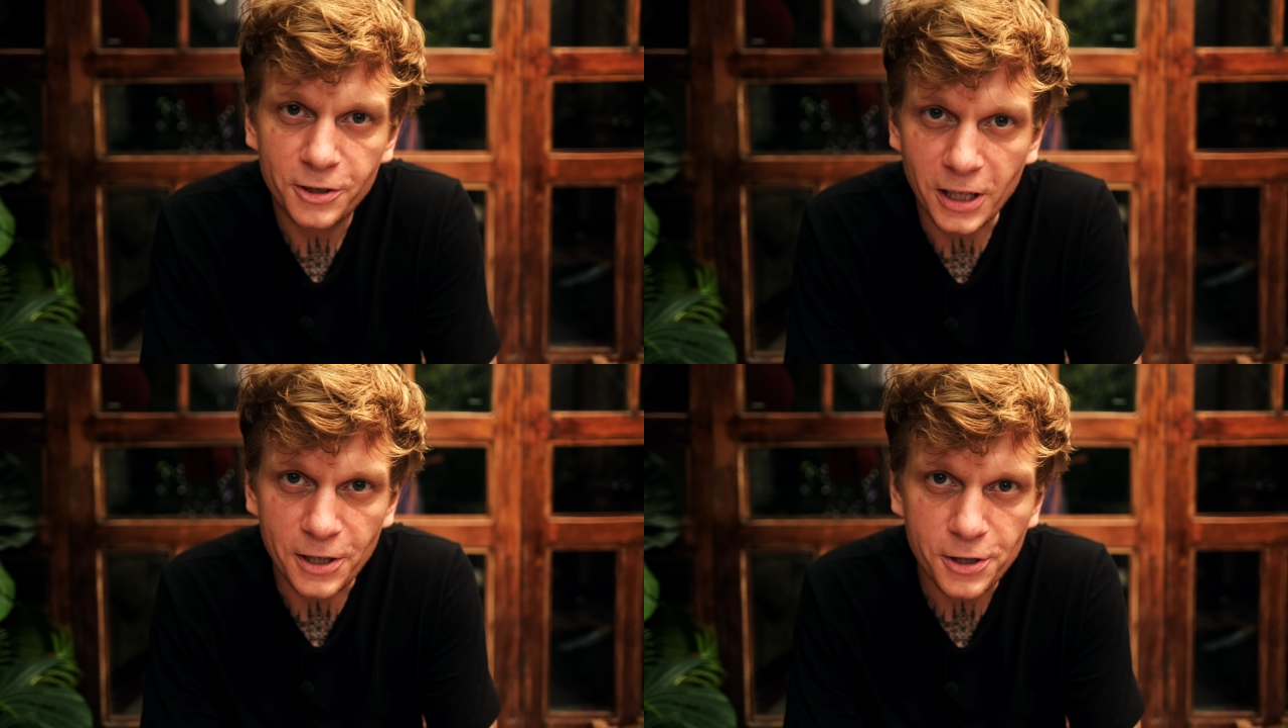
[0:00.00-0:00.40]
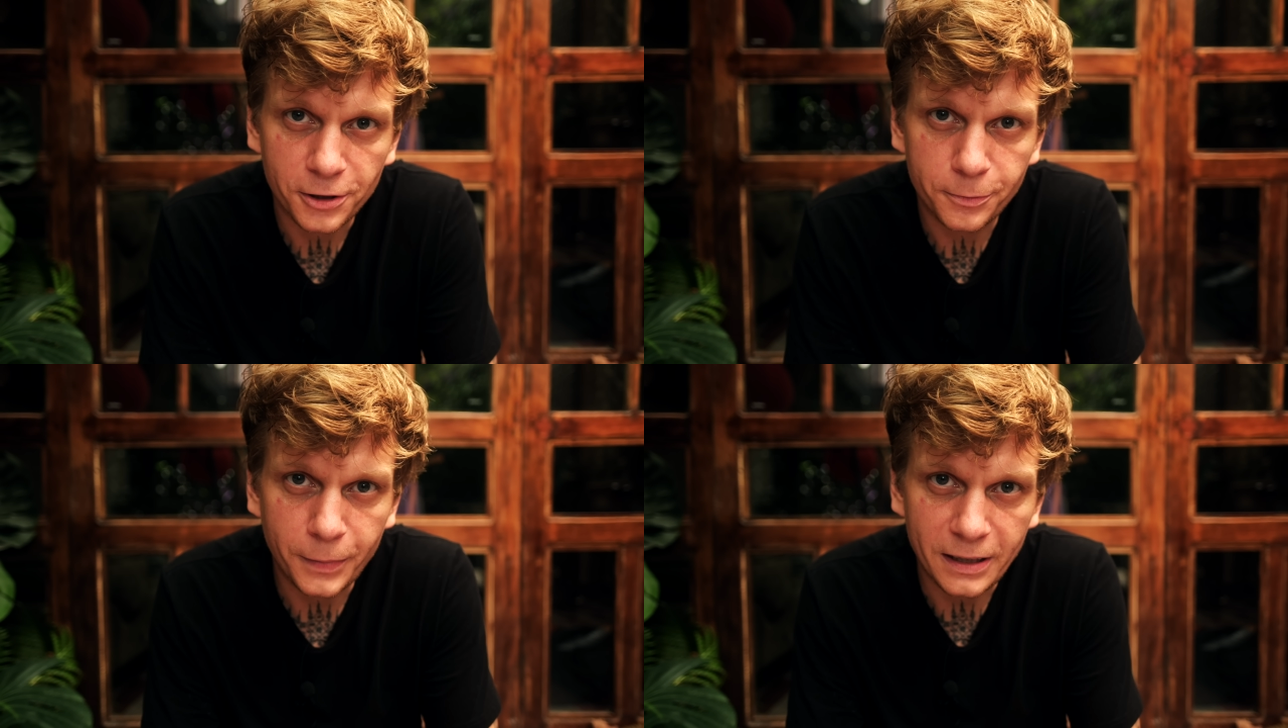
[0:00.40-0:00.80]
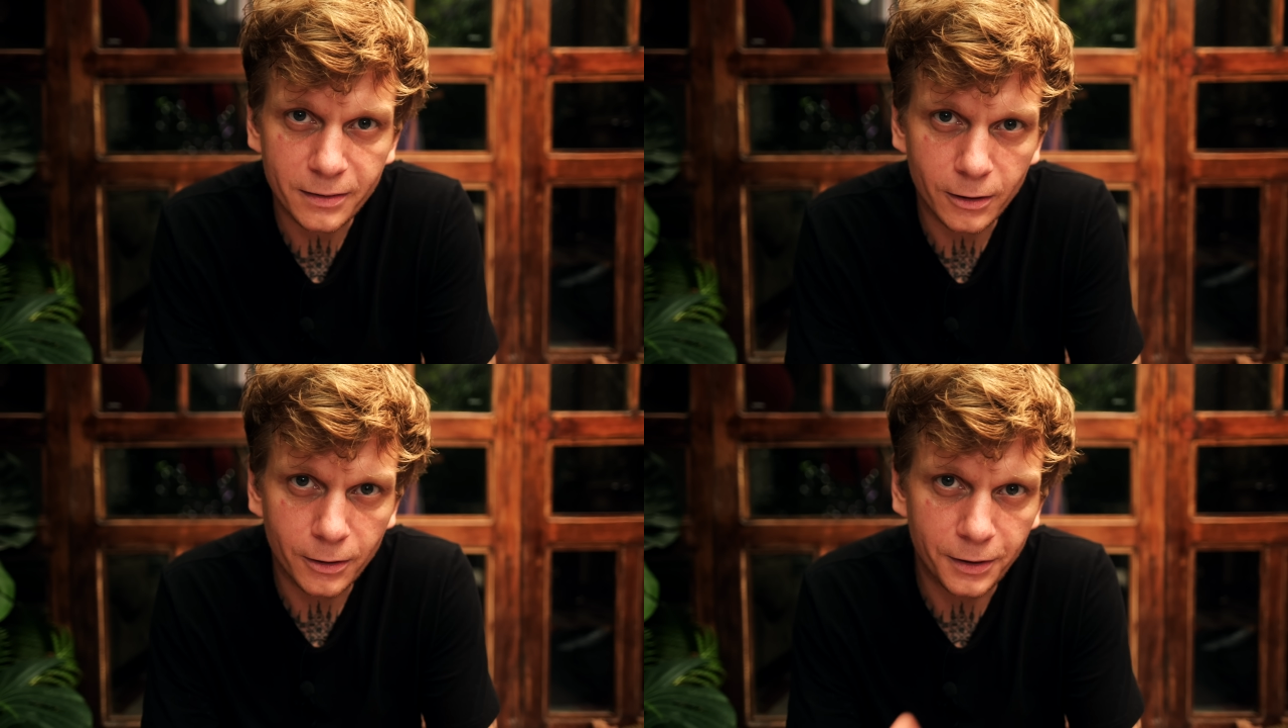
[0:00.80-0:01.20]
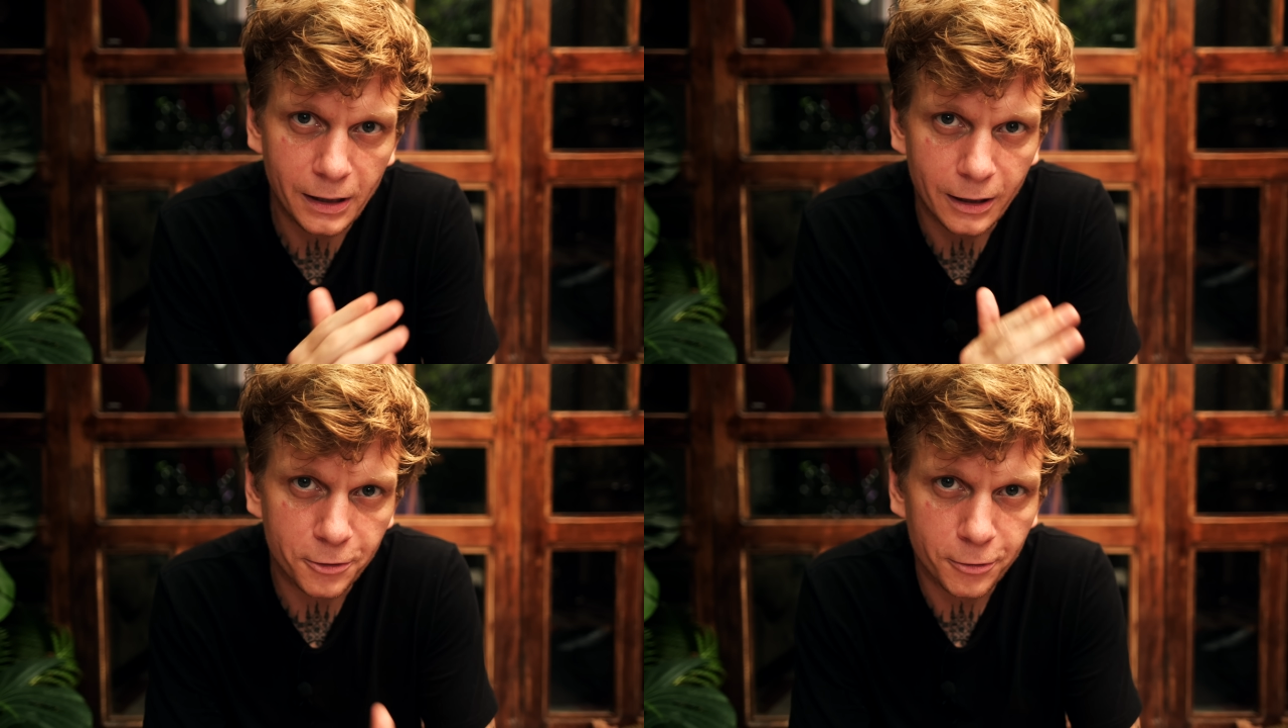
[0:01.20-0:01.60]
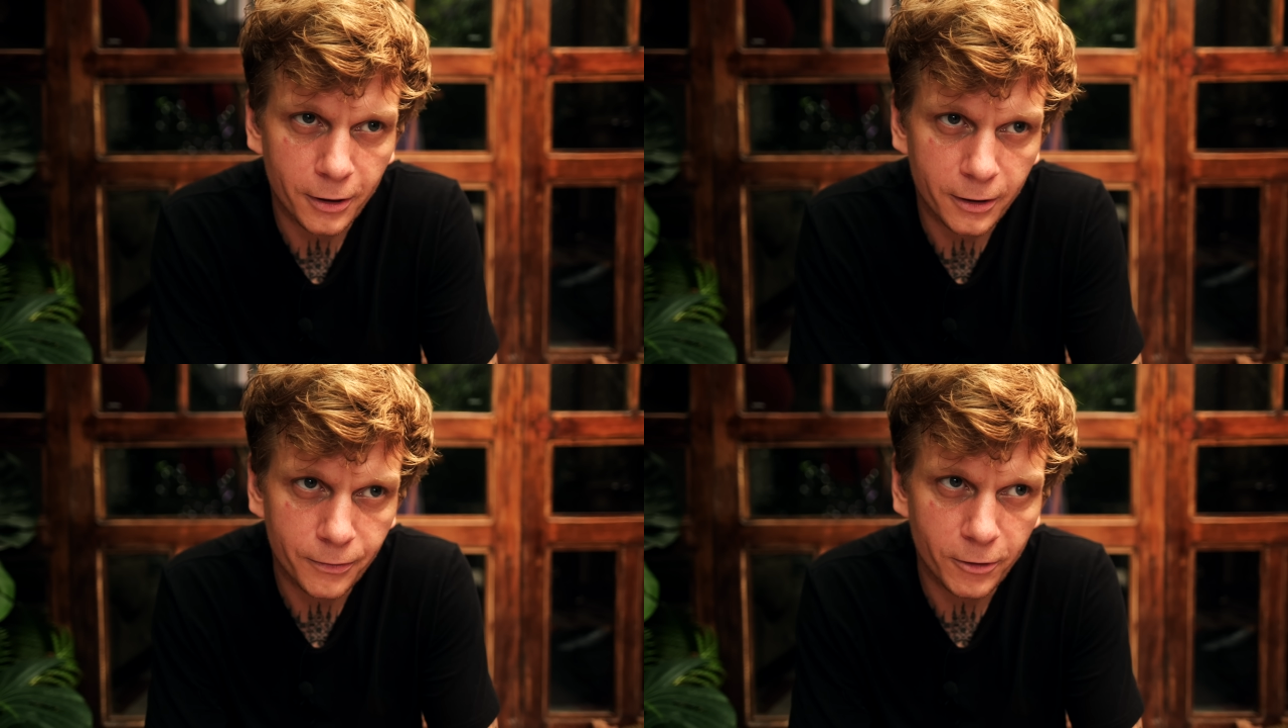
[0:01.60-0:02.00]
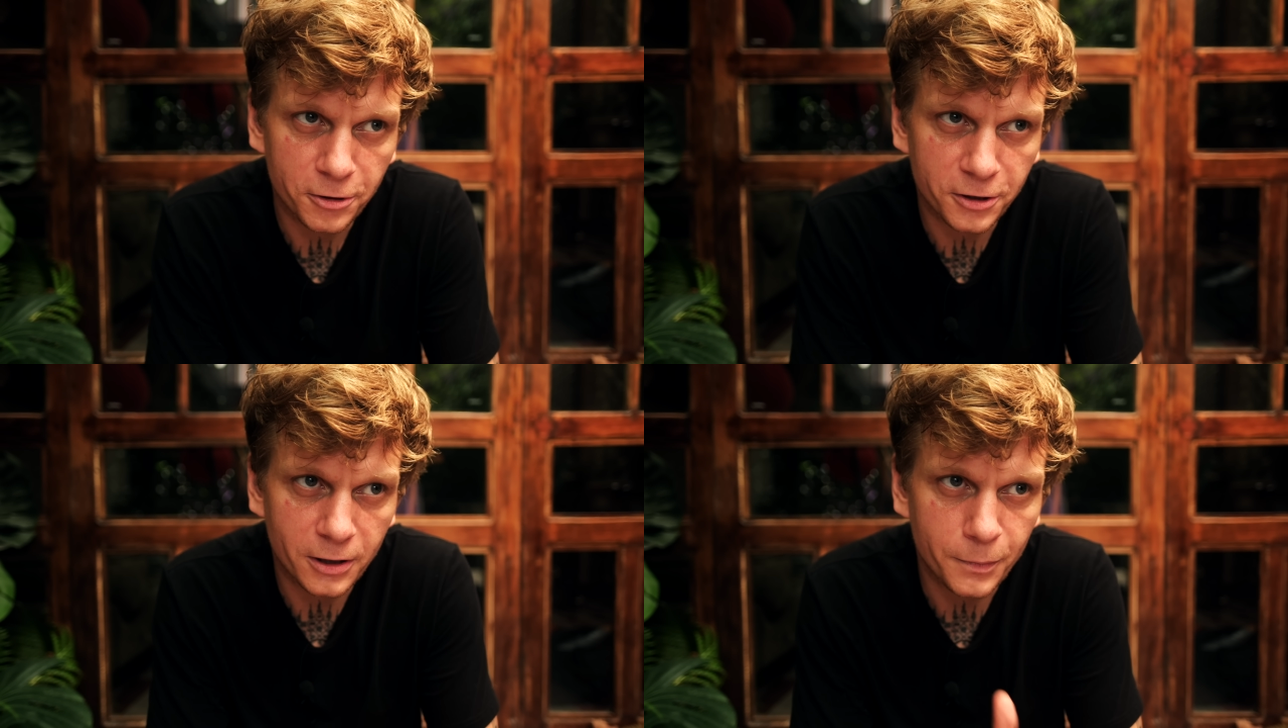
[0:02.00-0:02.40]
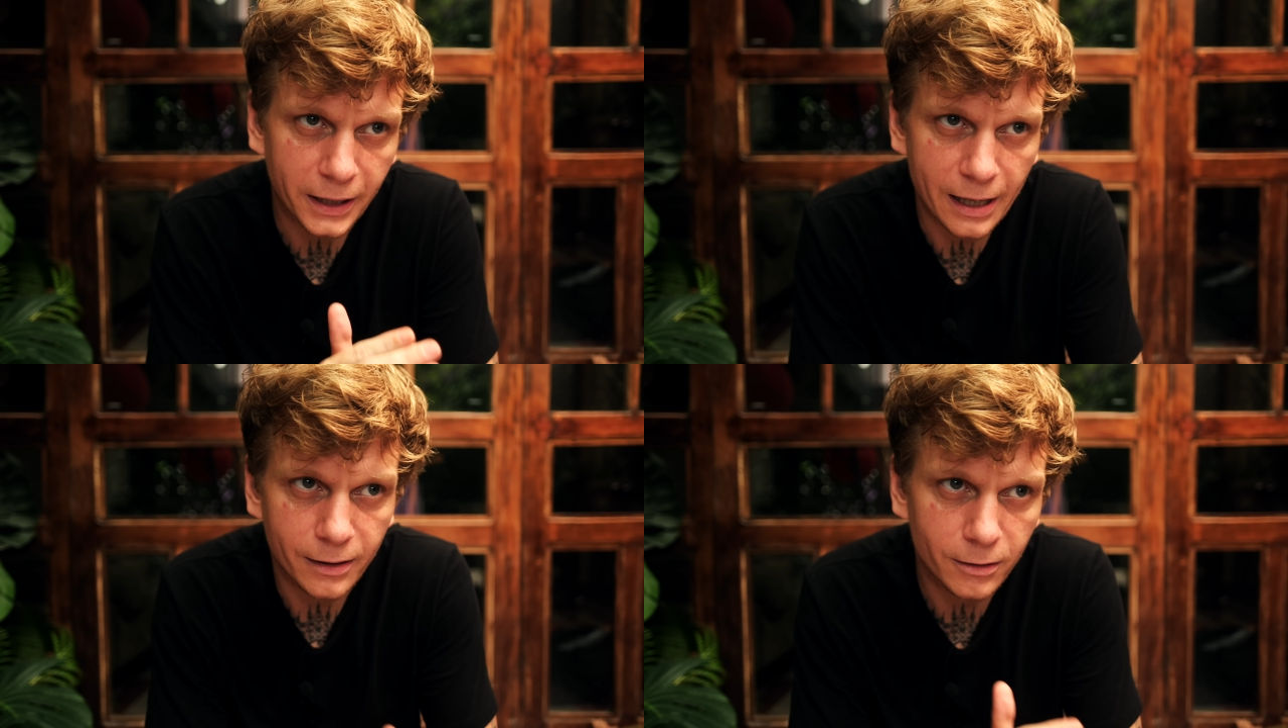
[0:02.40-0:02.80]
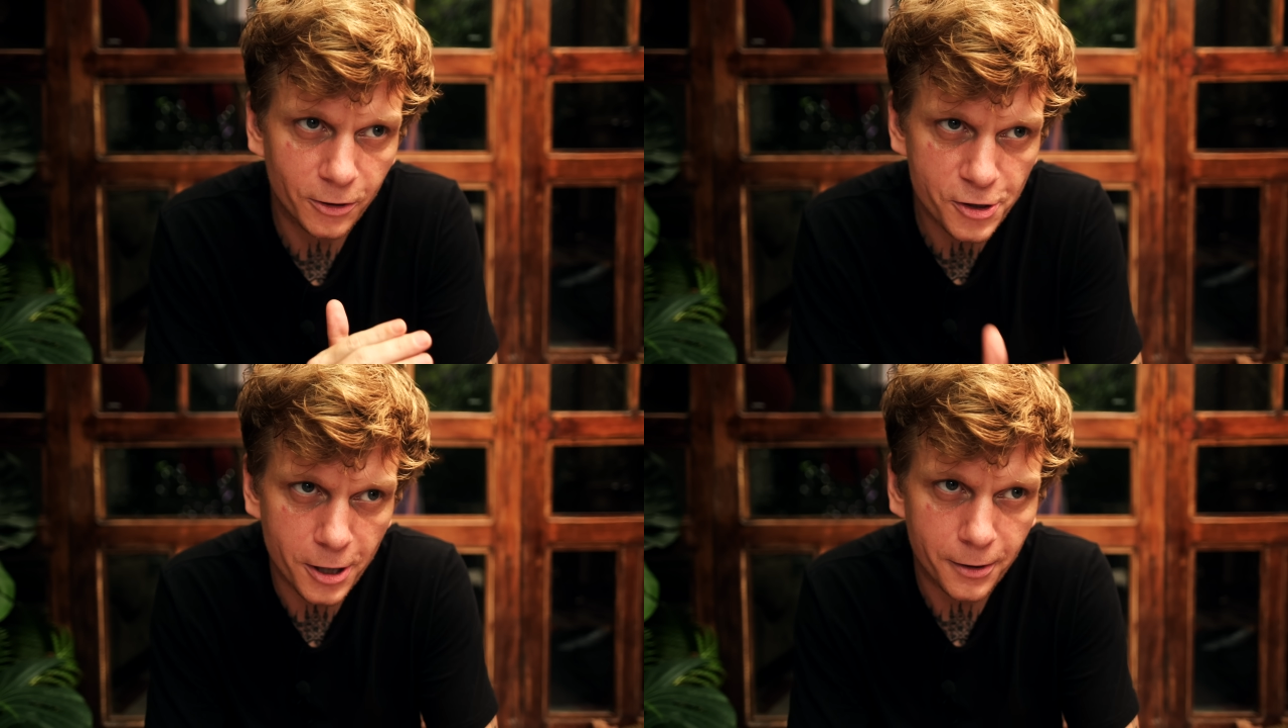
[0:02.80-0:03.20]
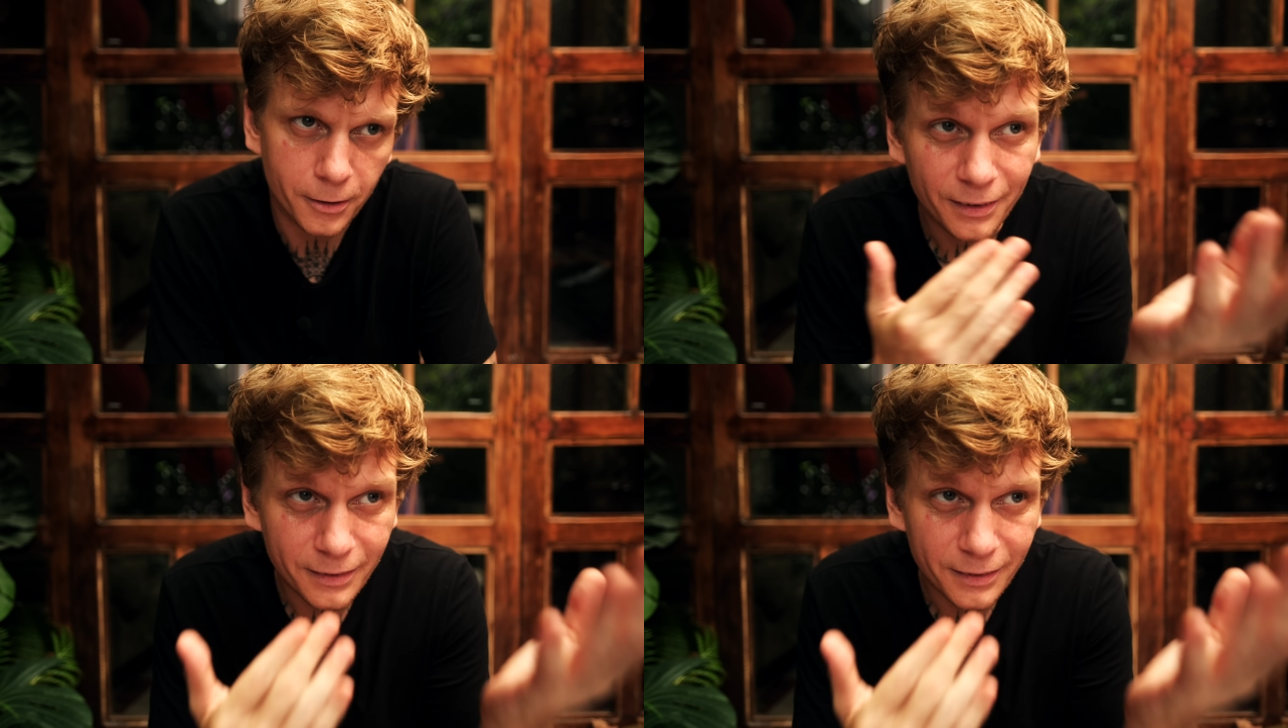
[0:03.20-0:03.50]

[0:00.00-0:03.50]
changes based on the electronic versus the mechanical shutter.